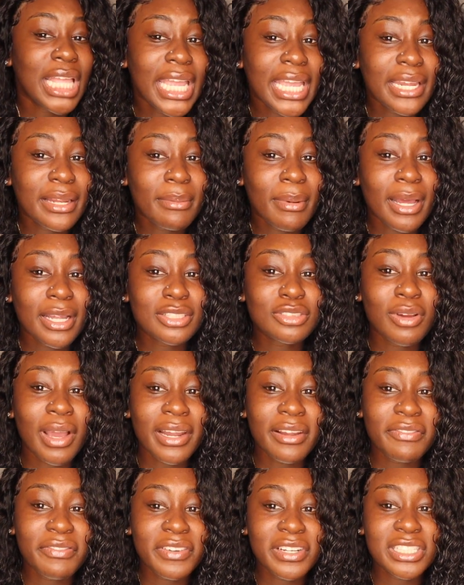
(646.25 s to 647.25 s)
thinking about
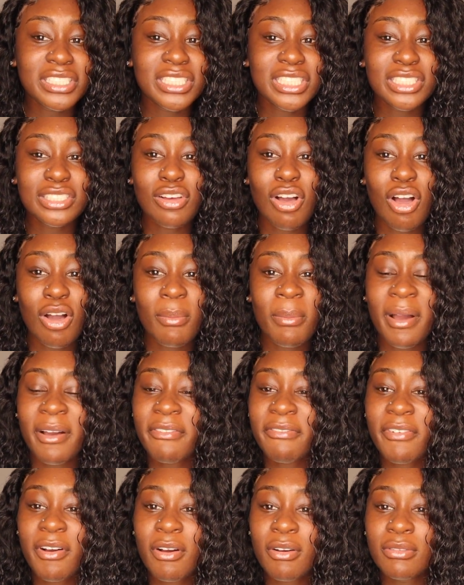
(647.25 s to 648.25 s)
trying to finish this on my
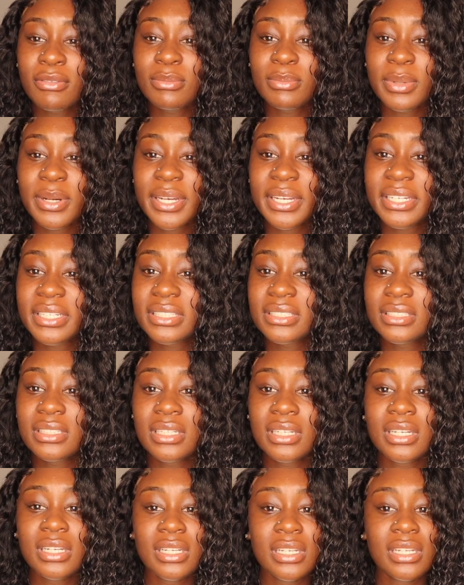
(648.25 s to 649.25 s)
phone, but
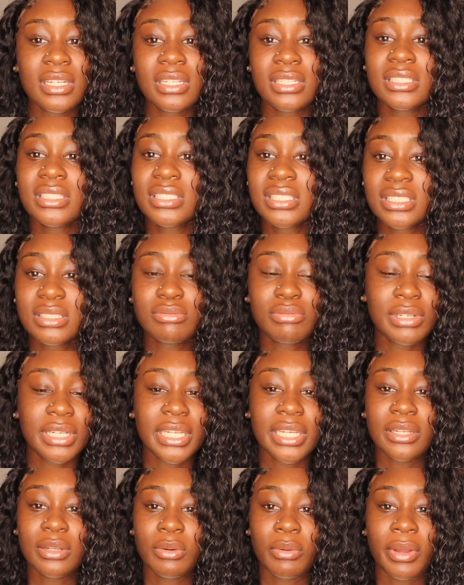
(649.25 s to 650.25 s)
this is
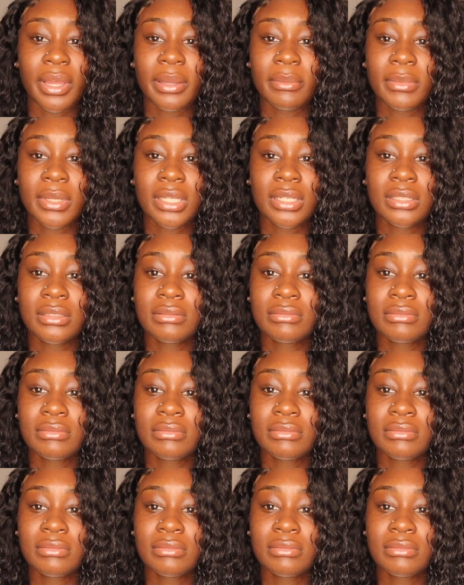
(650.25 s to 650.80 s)
really annoying me.